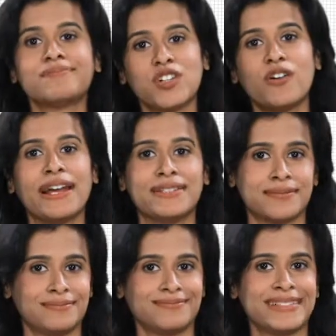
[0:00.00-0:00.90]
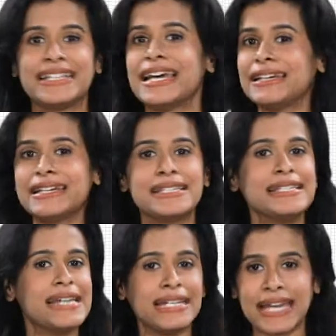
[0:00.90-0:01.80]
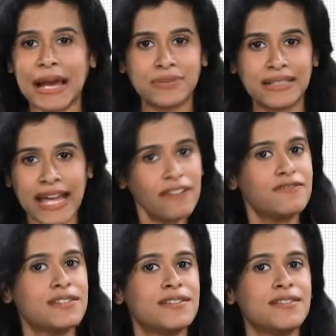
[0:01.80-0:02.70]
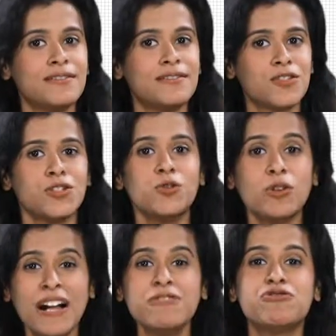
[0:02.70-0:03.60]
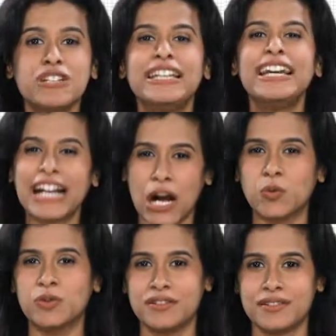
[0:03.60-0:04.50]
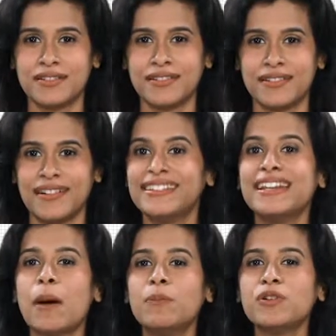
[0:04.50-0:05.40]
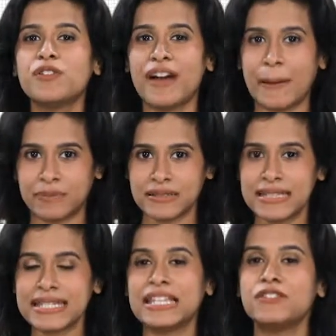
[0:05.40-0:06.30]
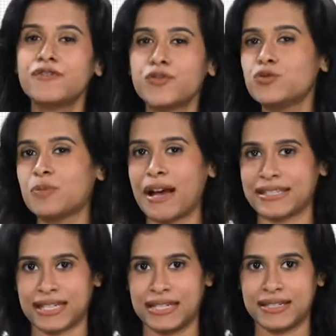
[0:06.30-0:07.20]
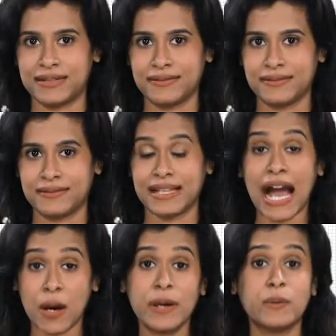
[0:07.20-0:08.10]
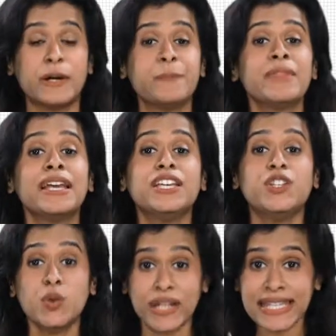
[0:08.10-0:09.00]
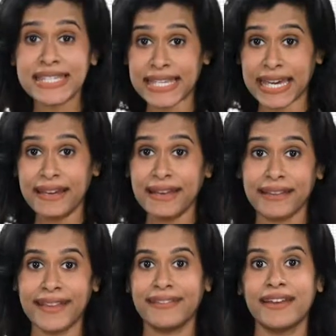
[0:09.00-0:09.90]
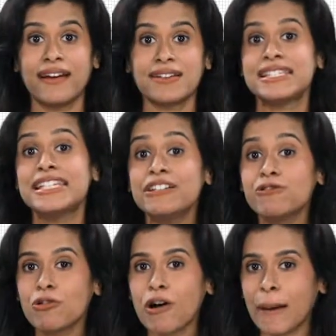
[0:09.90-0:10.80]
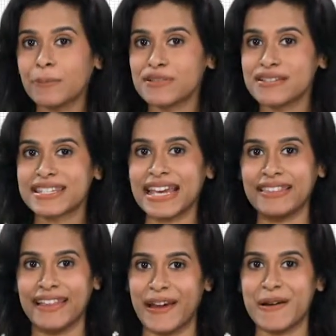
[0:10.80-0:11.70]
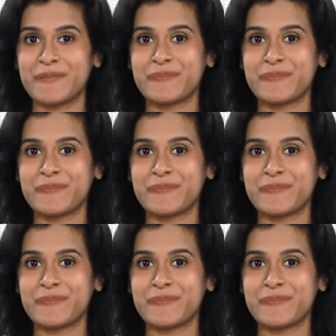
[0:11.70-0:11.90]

You're right, there isn't any apple left. So you can't really count the number of apples in the fruit basket. However, you can say that there are 0 apples in there.